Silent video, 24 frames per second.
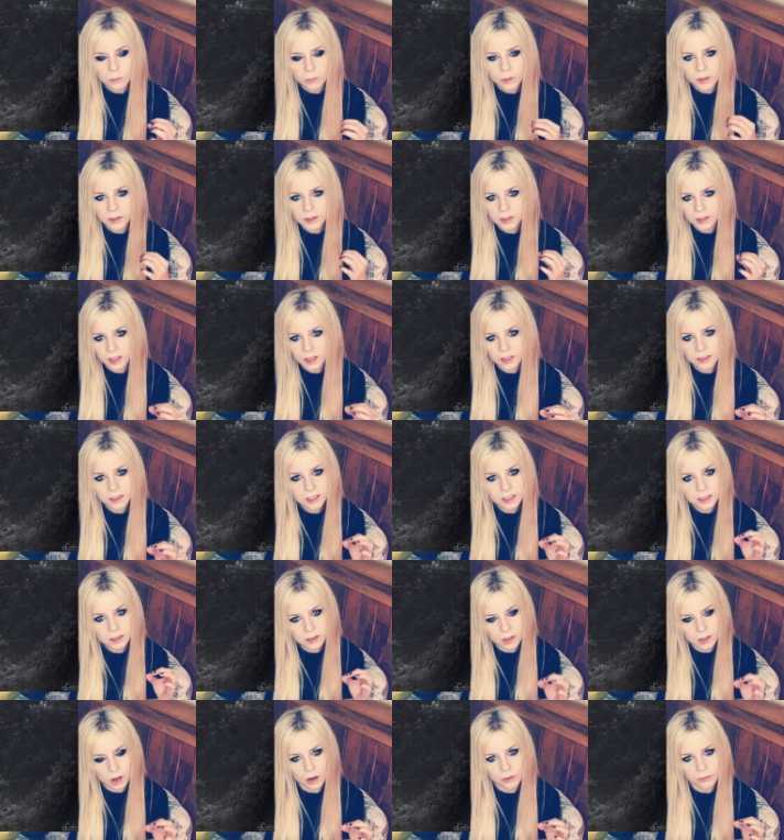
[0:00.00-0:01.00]
with
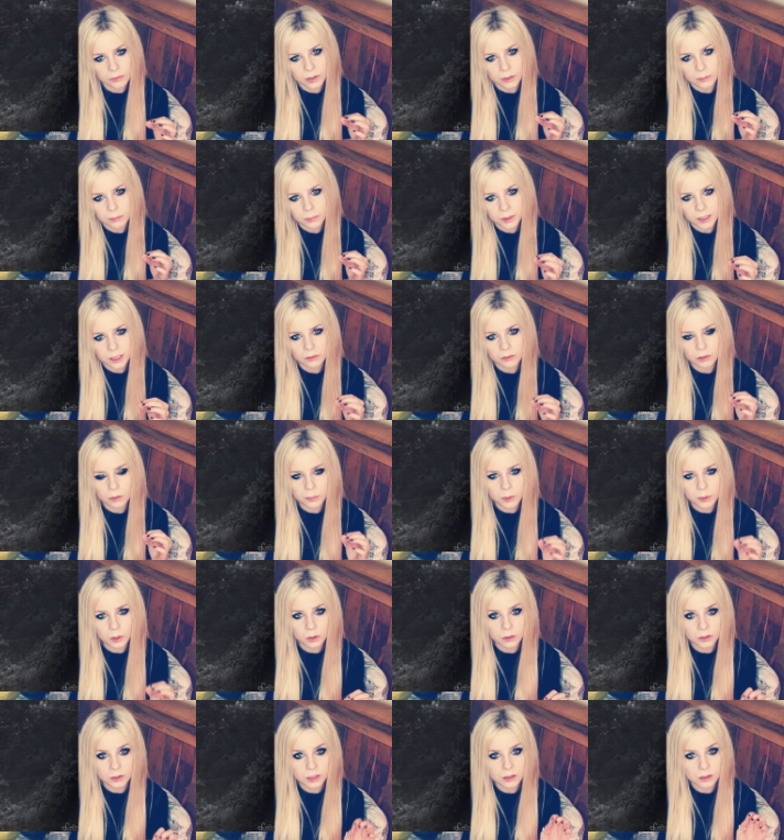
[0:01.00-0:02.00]
sightings of him being
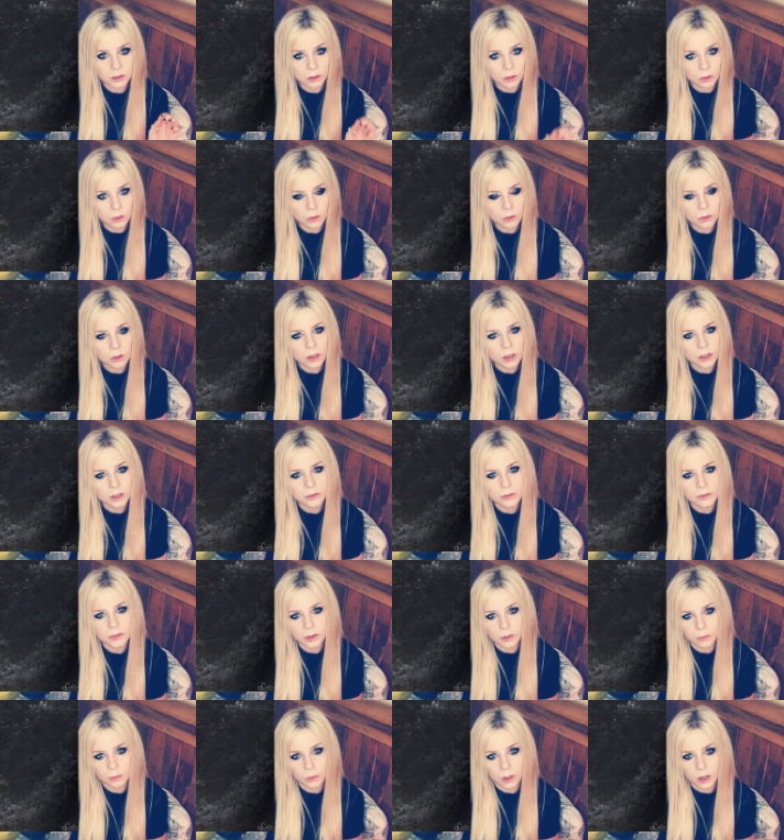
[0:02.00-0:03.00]
reported all over
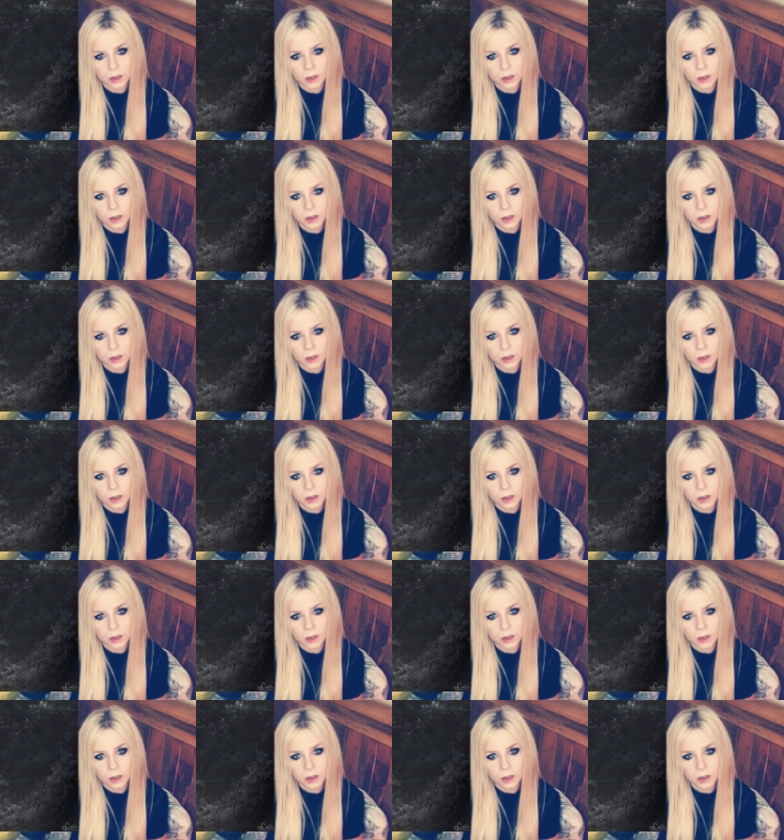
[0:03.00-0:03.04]
the